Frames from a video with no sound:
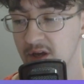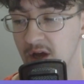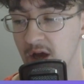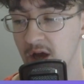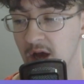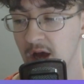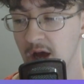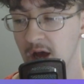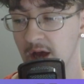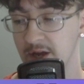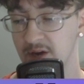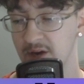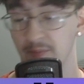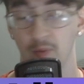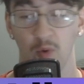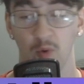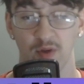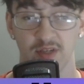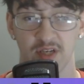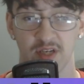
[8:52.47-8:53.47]
your
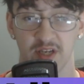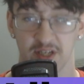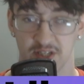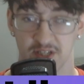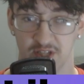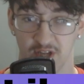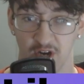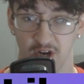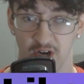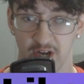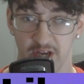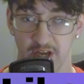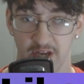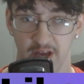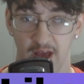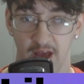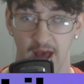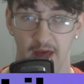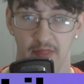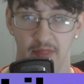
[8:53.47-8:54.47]
poison does
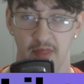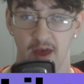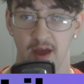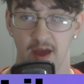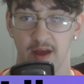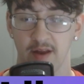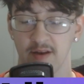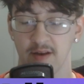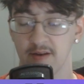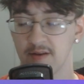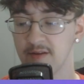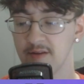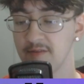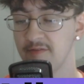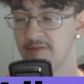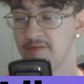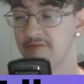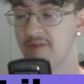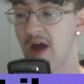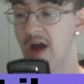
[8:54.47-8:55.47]
30, and then
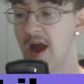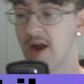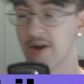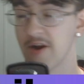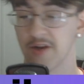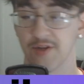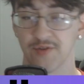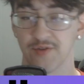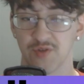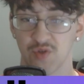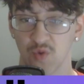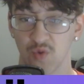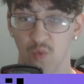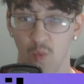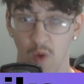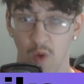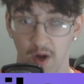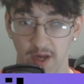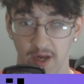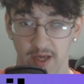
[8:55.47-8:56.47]
fire does
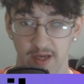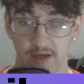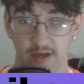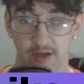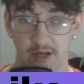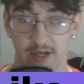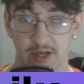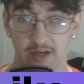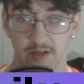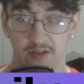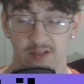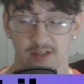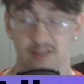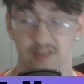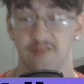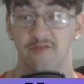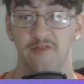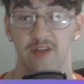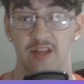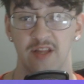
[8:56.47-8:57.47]
20. So
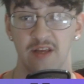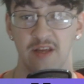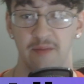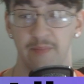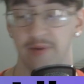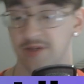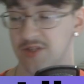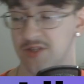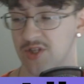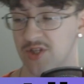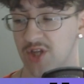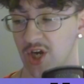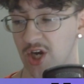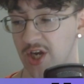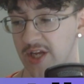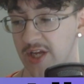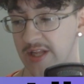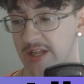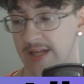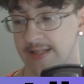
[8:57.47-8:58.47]
it's 50 plus
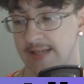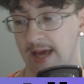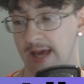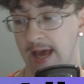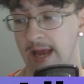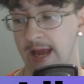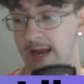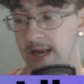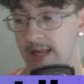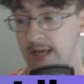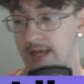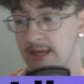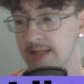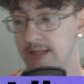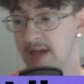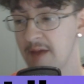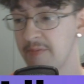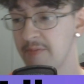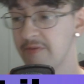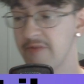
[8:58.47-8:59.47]
30, that's 80
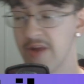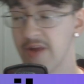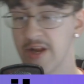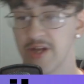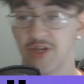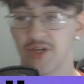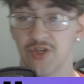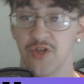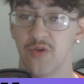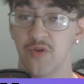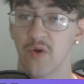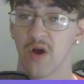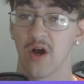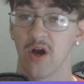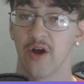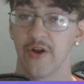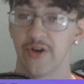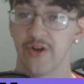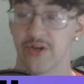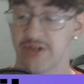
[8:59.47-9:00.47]
type advantage. You do
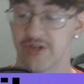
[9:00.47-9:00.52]
100